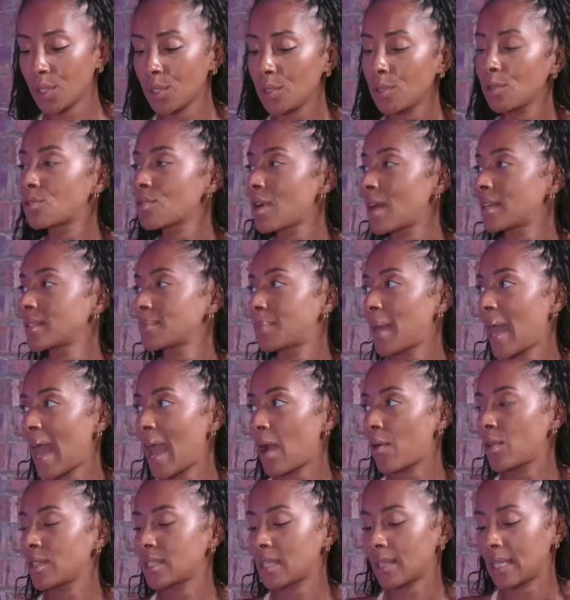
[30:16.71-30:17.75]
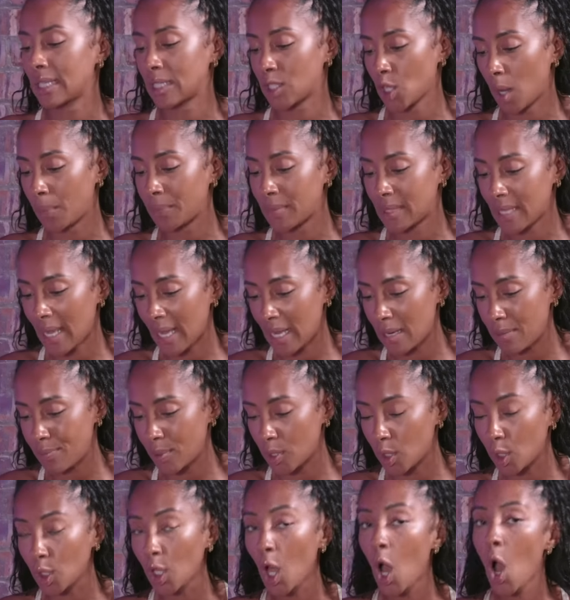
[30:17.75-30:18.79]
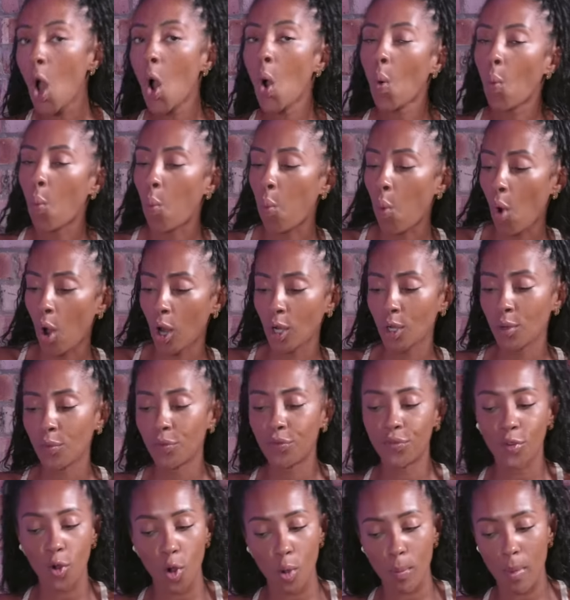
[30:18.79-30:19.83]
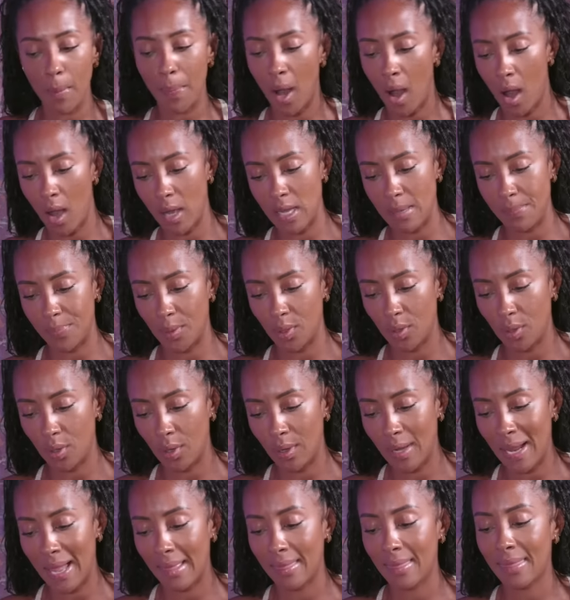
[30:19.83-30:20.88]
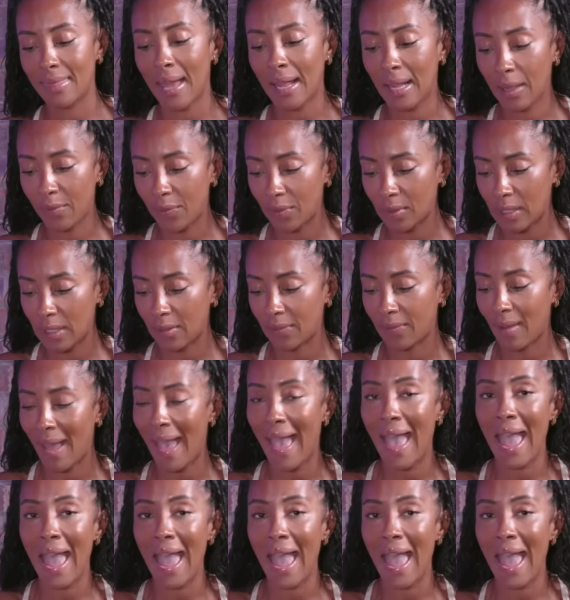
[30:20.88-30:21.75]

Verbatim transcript: two grandparents at the top table, one former party boy, and thankfully for